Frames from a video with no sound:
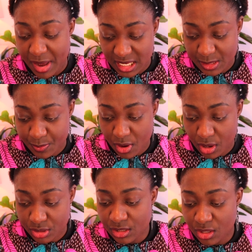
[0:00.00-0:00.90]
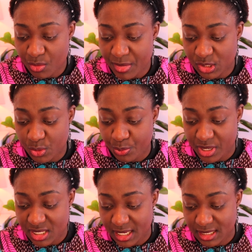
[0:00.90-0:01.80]
passport, document to
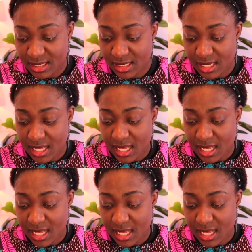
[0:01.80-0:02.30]
present